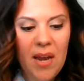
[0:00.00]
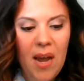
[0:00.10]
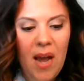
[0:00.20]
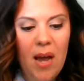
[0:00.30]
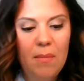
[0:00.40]

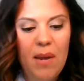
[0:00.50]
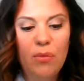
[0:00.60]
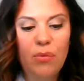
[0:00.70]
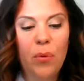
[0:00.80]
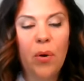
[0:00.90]
and
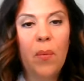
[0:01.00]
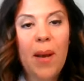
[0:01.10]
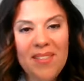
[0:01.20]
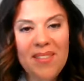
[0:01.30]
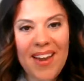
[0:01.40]
Facebook at
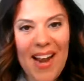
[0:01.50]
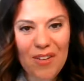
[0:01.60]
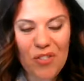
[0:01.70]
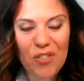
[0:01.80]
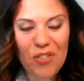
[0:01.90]
Ashley
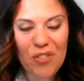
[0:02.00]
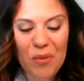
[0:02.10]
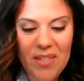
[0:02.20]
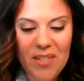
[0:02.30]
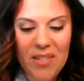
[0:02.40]
Mowry.
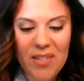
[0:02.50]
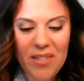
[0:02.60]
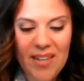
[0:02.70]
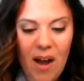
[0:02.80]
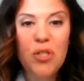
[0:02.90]

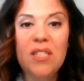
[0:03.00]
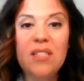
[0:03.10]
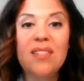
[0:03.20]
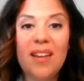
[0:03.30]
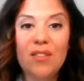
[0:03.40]
And through her
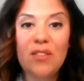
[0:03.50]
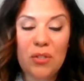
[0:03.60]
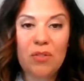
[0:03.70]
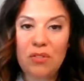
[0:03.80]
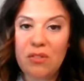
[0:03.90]
website,
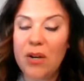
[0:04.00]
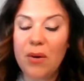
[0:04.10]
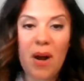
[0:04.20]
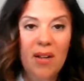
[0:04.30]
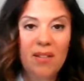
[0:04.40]

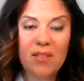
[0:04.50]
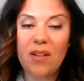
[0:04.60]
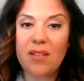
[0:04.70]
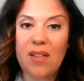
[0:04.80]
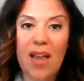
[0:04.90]

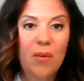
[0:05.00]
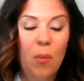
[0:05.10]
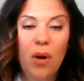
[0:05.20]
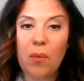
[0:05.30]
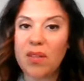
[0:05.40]
ashleymowry.com, she
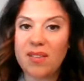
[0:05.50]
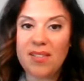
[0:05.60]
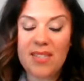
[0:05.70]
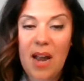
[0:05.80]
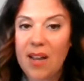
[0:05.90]
does do
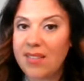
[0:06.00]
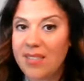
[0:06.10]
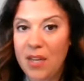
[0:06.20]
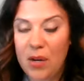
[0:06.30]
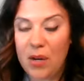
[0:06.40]
studio
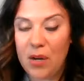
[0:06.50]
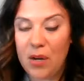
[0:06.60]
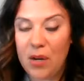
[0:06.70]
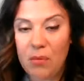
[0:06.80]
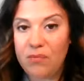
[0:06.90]

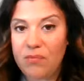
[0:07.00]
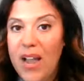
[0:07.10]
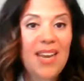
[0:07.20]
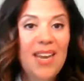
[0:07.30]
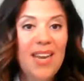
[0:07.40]
consults and
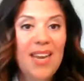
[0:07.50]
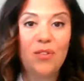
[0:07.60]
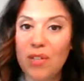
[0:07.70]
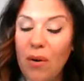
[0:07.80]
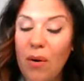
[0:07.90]
work with
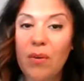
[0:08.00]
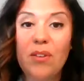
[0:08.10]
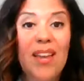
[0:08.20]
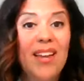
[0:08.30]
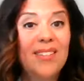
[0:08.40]

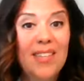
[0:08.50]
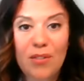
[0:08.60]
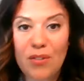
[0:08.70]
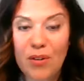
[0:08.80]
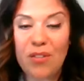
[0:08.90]

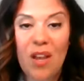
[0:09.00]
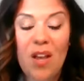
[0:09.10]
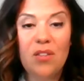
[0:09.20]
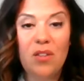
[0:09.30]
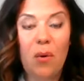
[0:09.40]
faculty and
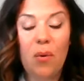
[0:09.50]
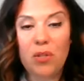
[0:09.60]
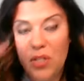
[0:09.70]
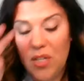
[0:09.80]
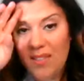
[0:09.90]
studio
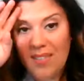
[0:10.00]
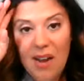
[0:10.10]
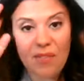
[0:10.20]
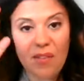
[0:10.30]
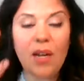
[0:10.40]
owners and
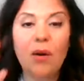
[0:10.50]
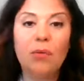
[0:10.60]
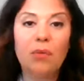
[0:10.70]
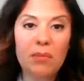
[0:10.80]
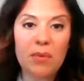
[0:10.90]
dancers.
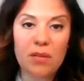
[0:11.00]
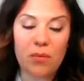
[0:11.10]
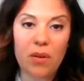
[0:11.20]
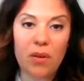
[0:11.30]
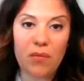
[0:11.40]
So
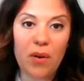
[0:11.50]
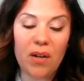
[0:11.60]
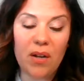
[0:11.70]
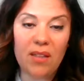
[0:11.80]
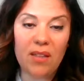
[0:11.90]
she is
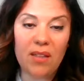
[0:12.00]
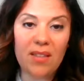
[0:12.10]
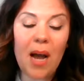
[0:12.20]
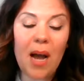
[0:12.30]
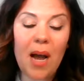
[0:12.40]
definitely a great
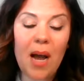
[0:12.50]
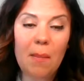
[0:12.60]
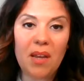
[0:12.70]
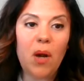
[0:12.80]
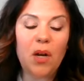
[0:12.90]
resource
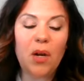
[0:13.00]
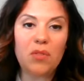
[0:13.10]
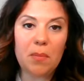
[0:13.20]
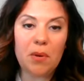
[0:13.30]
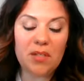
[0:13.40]
for
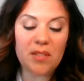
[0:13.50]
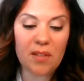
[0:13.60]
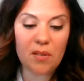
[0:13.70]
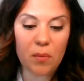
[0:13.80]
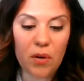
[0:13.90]
this topic
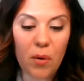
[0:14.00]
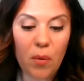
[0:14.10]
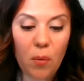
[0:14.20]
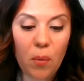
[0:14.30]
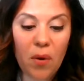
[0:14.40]
if you want to
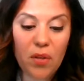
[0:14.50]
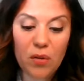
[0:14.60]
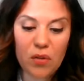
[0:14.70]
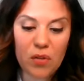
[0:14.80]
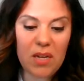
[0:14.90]
go deeper
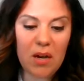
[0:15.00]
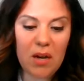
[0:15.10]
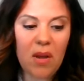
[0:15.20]
into this with